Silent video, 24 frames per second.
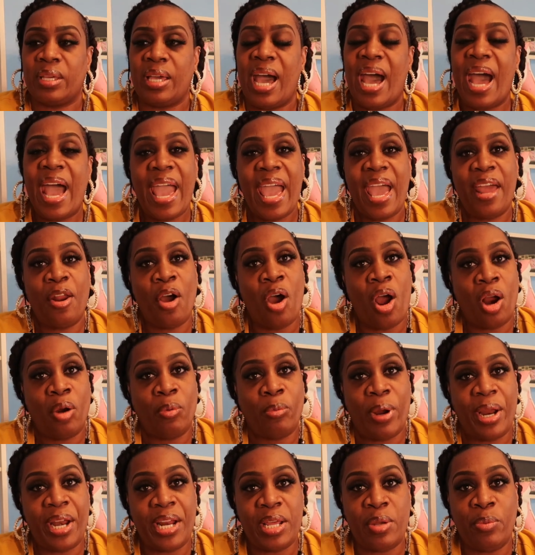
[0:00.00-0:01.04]
I had
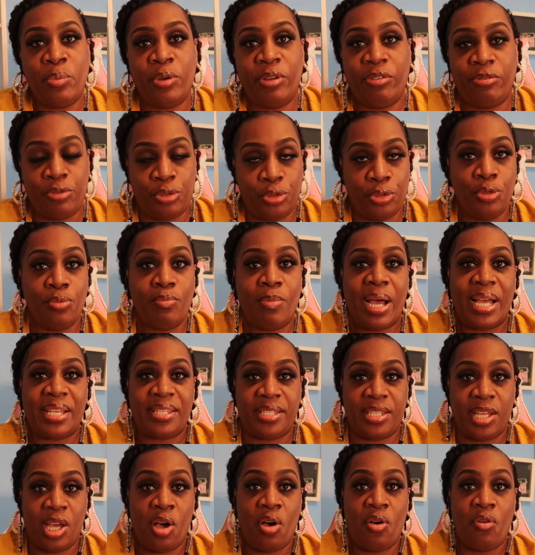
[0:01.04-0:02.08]
already withdrew
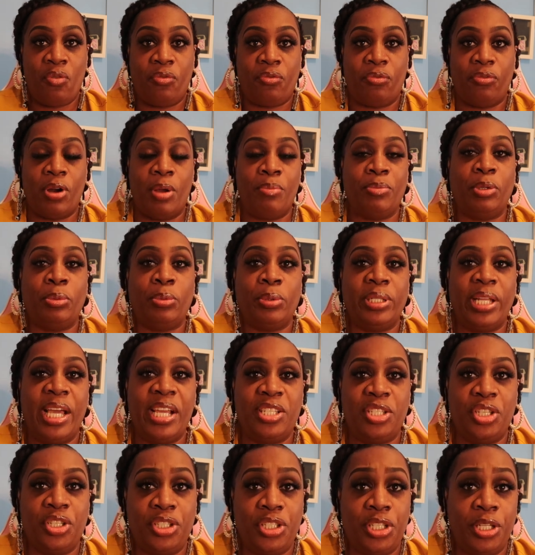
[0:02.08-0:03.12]
myself from the
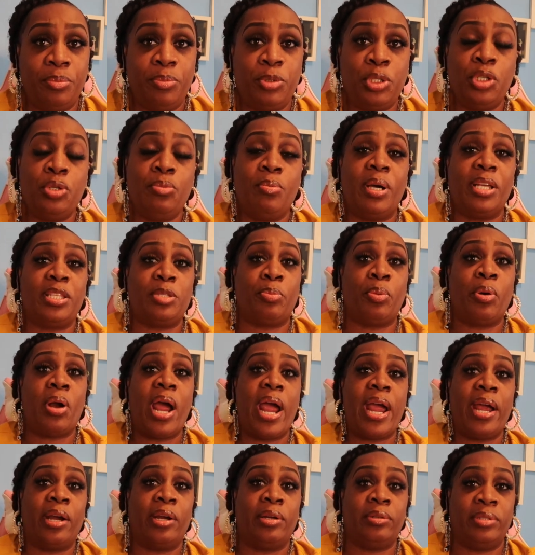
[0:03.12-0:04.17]
relationship two months
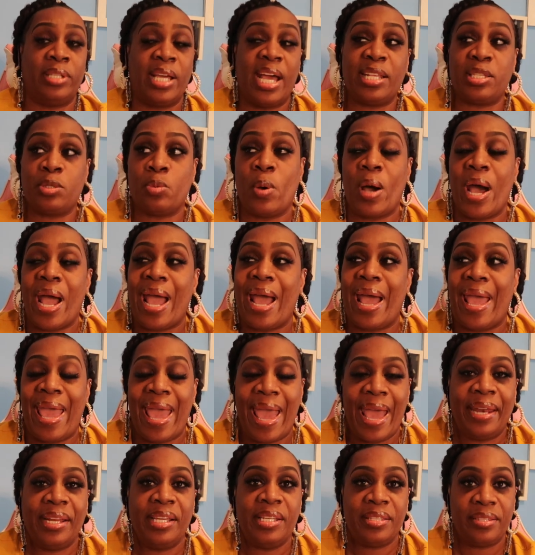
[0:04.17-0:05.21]
prior. That's why I
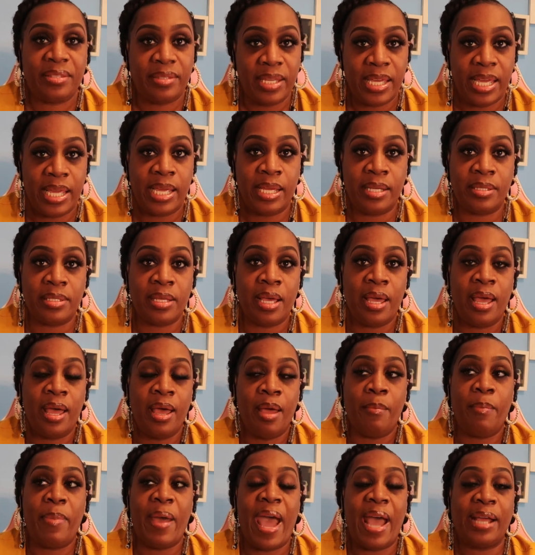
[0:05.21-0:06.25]
had his things
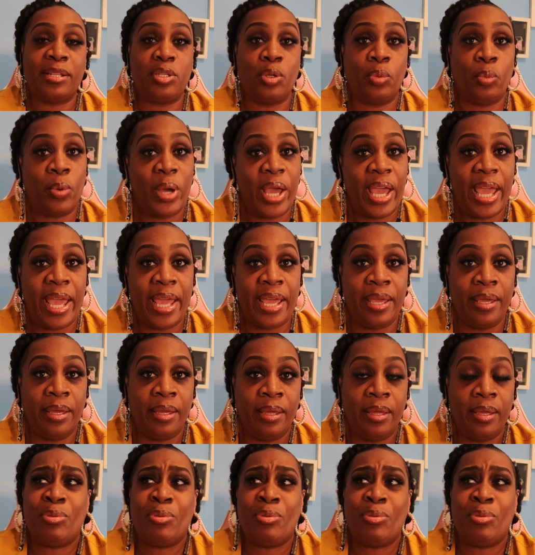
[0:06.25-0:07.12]
packed away.